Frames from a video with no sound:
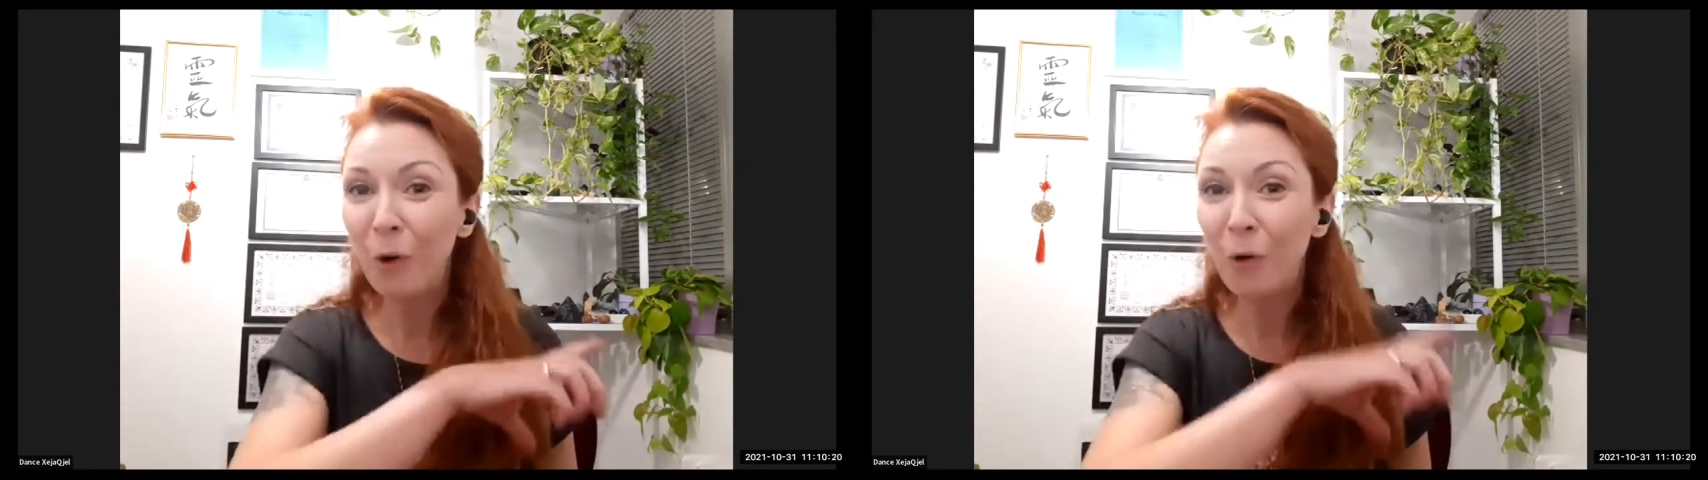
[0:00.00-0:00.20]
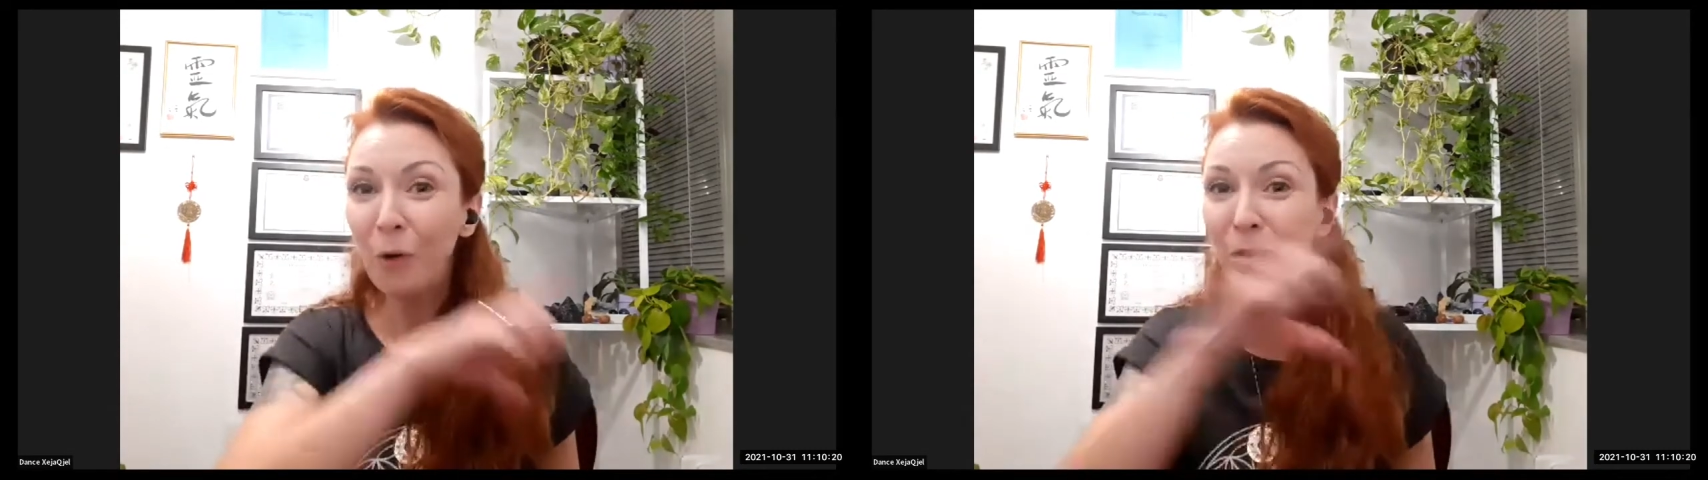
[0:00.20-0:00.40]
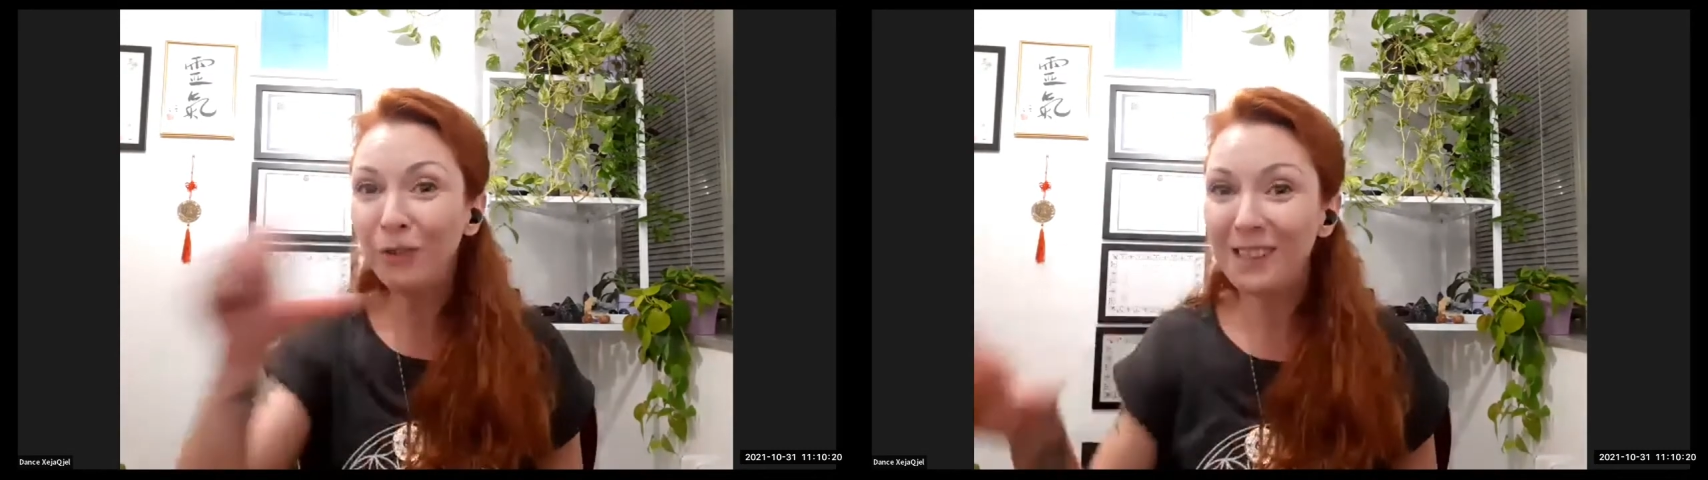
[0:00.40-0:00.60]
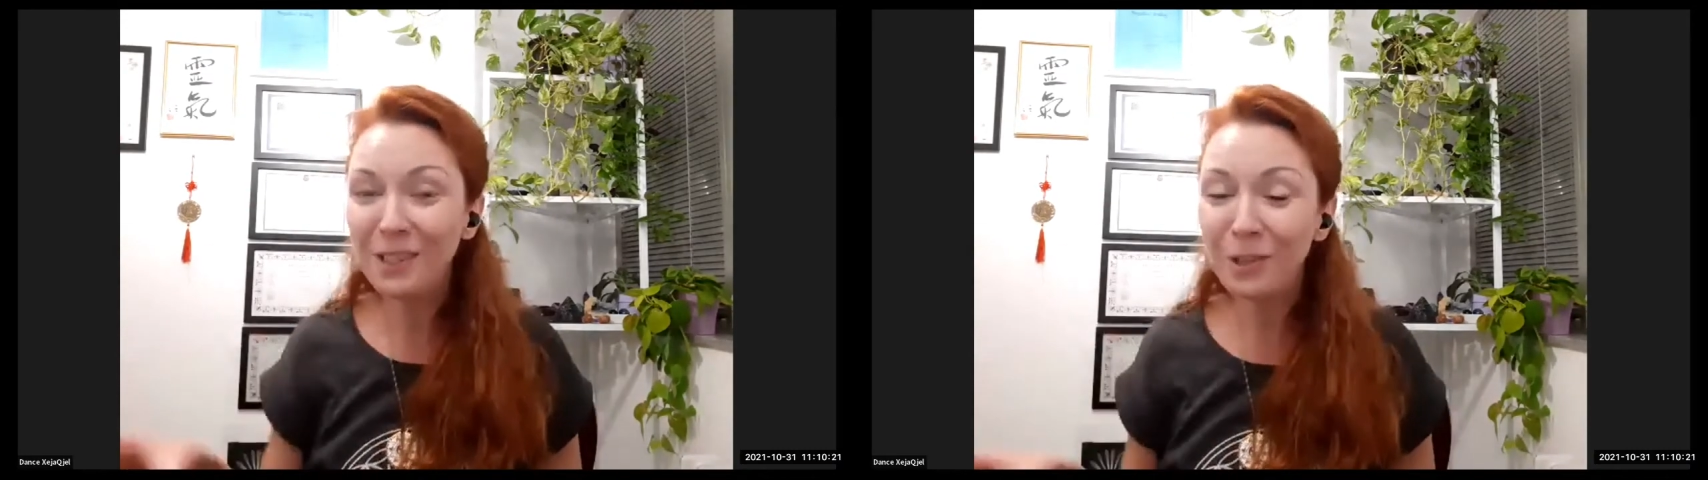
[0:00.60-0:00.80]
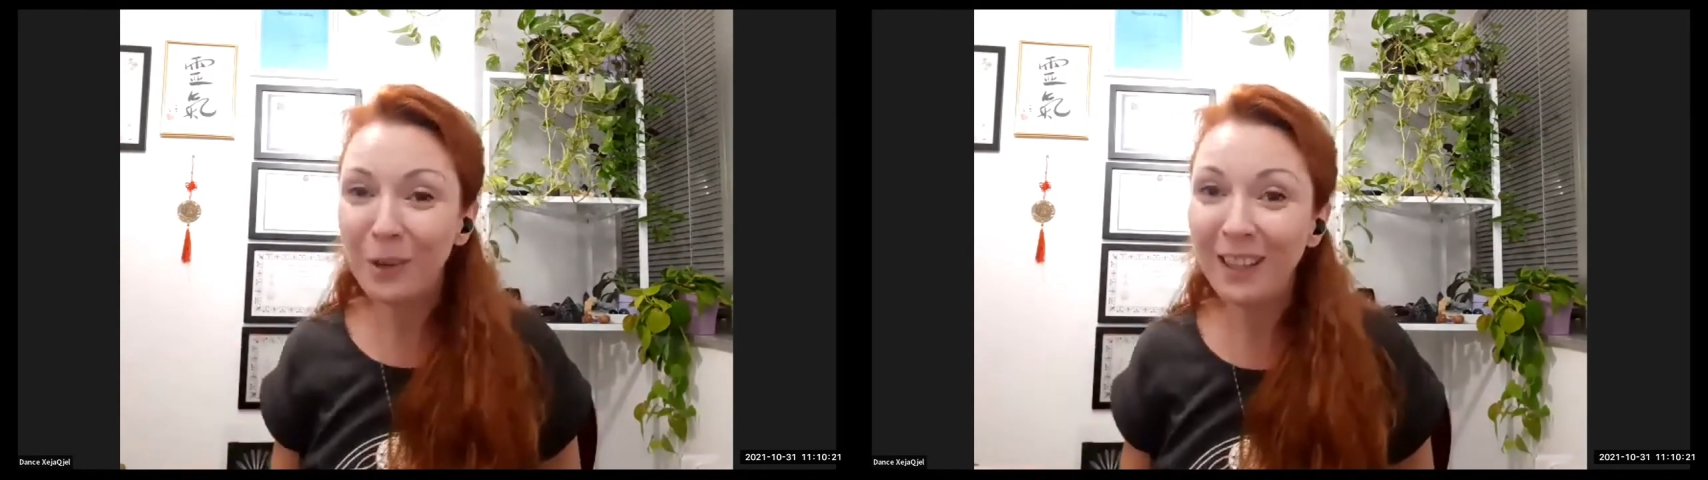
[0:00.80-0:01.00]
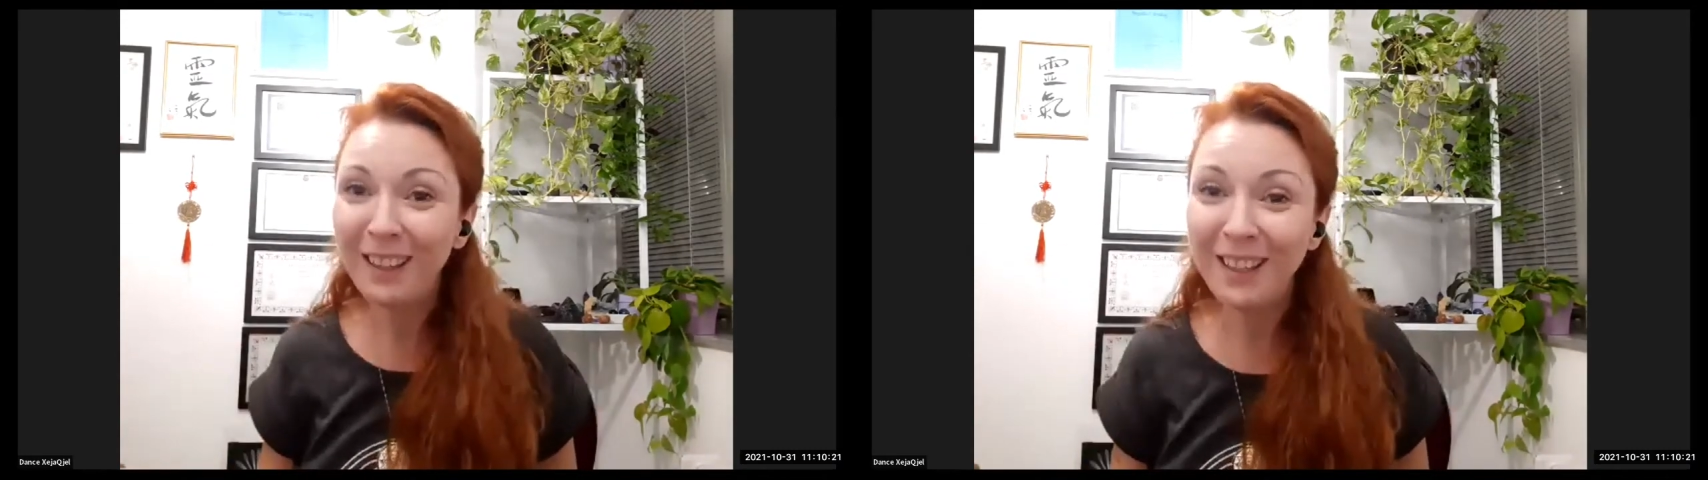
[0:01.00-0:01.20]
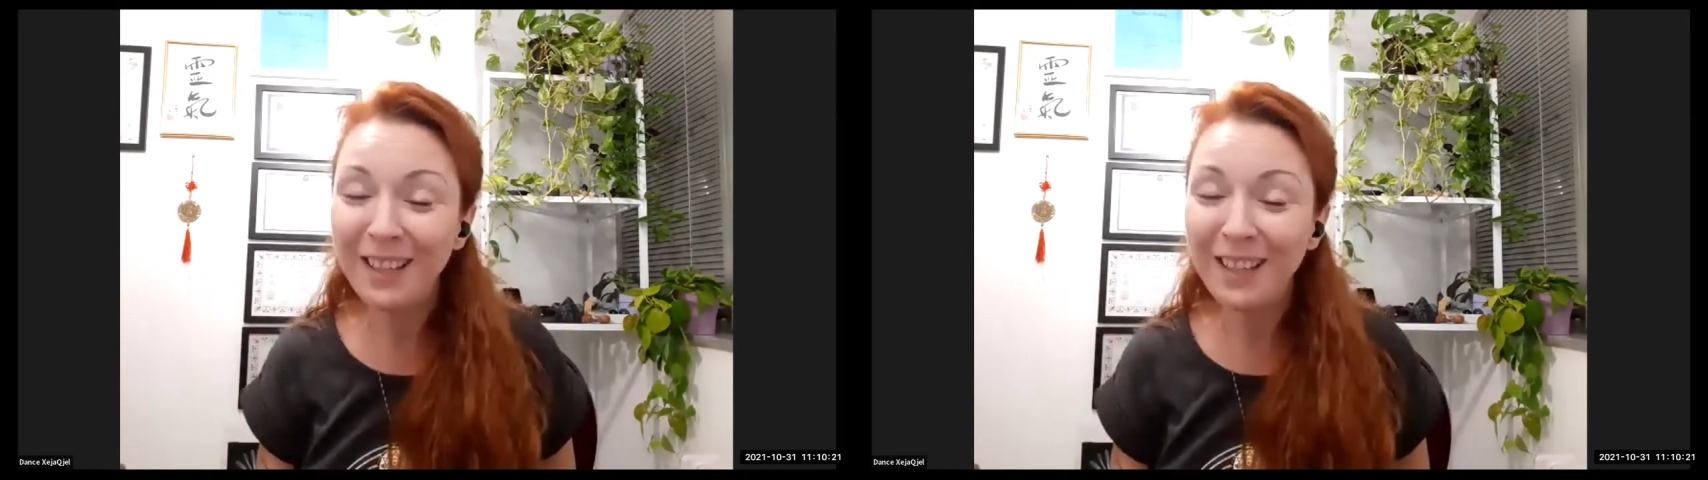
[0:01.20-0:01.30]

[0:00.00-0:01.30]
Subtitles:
all of these 20